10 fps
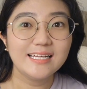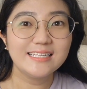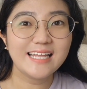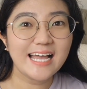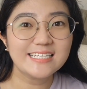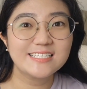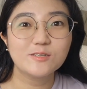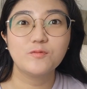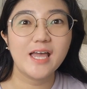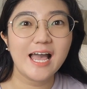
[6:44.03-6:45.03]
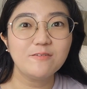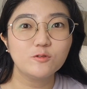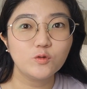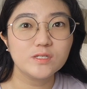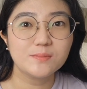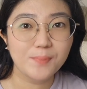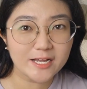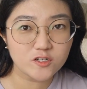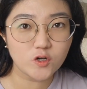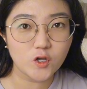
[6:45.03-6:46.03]
Next, we have two
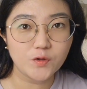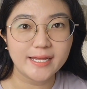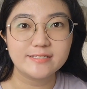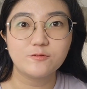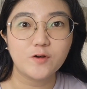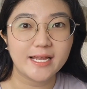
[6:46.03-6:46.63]
special units for